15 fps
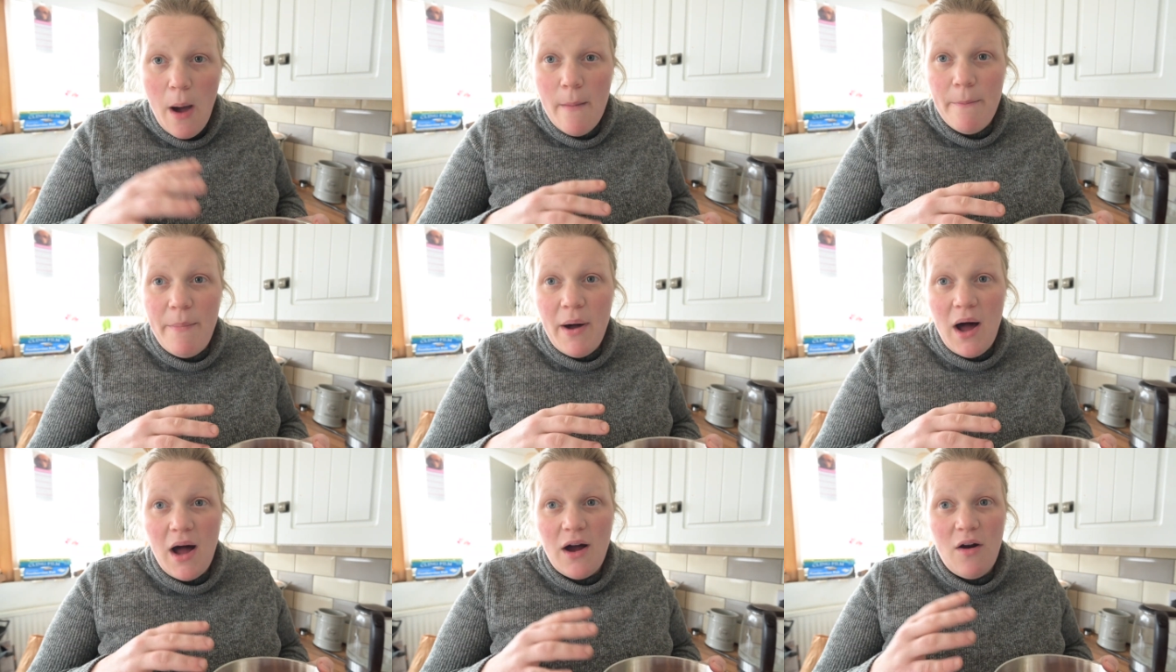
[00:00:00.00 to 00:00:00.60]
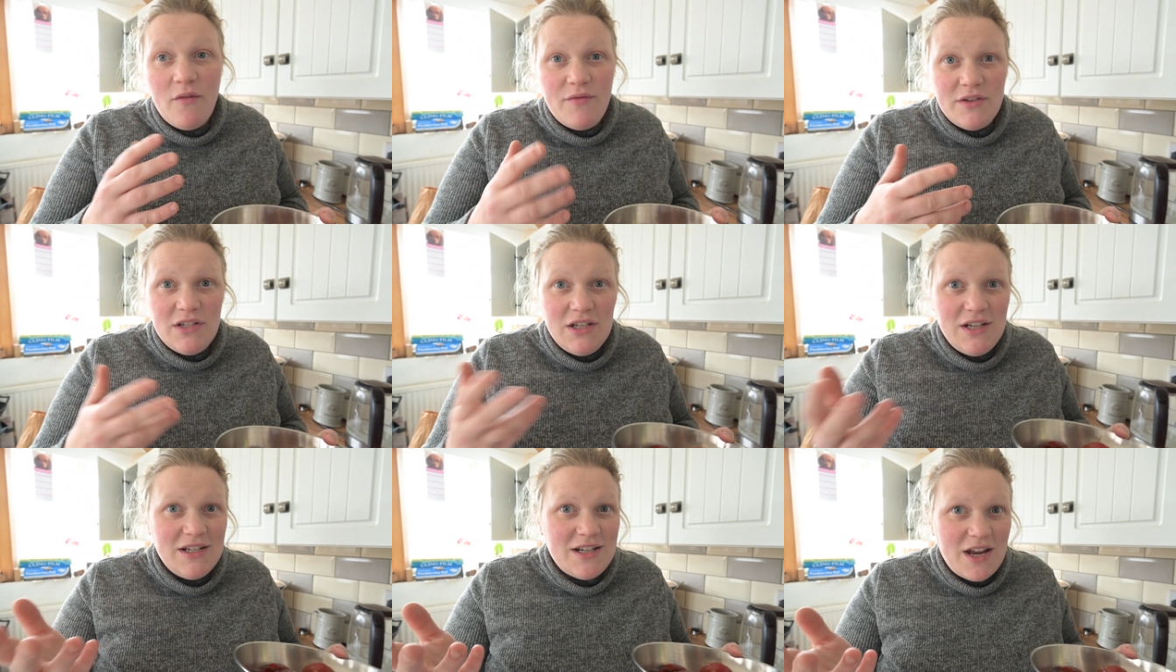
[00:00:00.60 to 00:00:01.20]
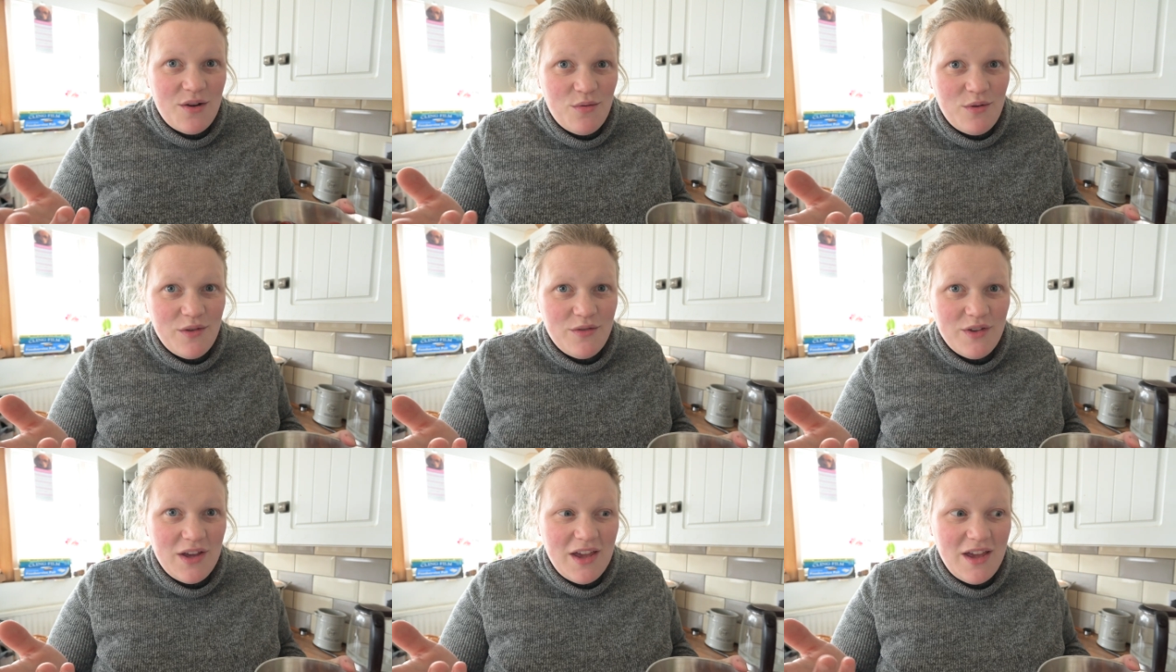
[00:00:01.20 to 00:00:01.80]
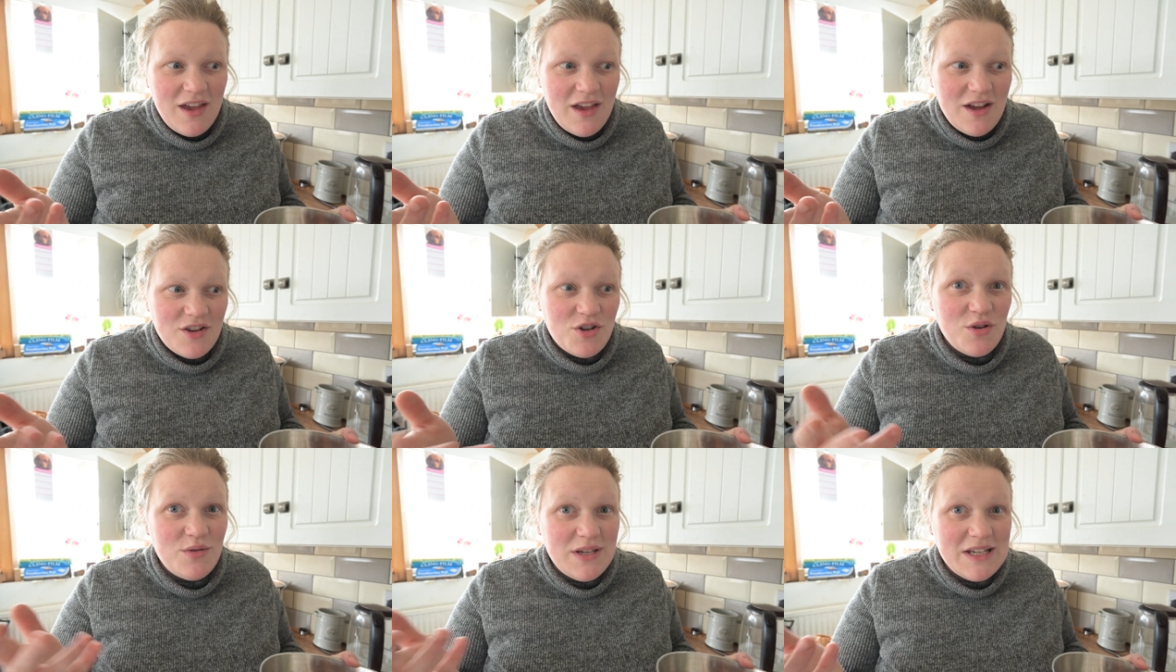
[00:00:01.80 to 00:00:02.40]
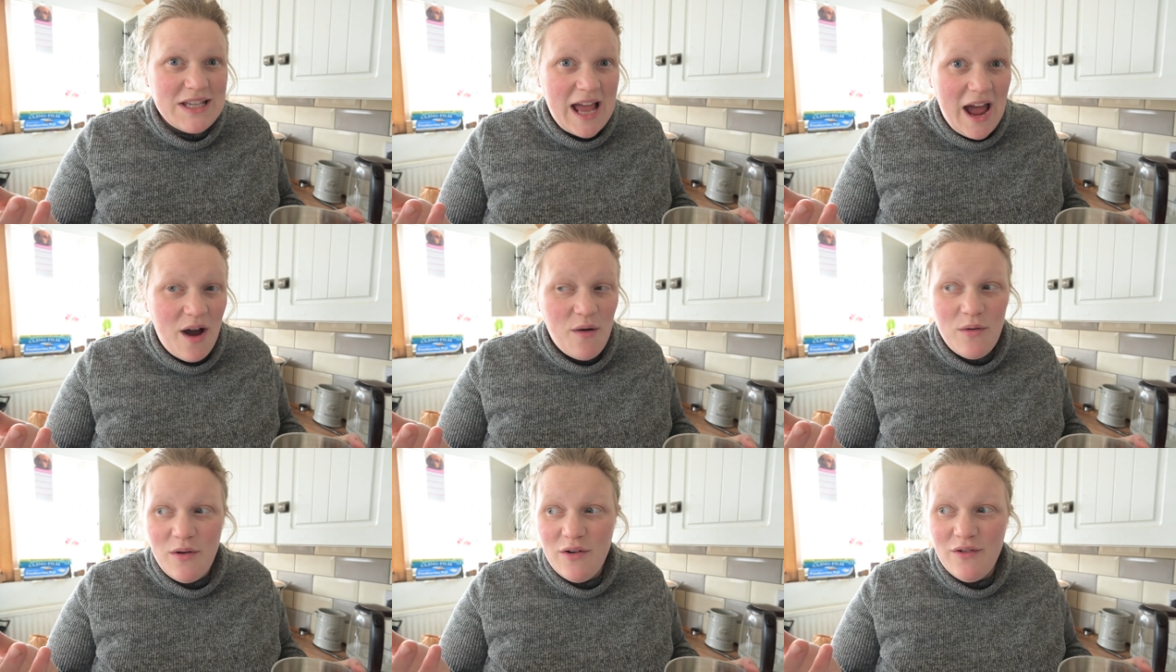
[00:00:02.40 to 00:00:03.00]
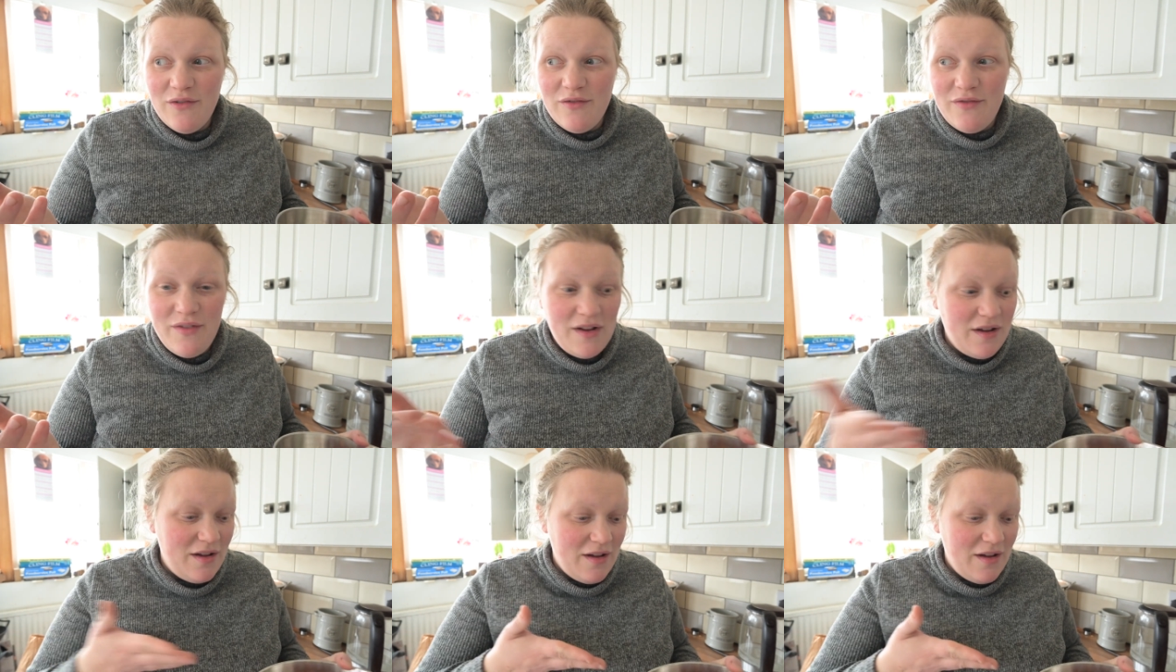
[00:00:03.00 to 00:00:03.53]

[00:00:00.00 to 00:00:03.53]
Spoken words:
But obviously you need to take all of the juices out of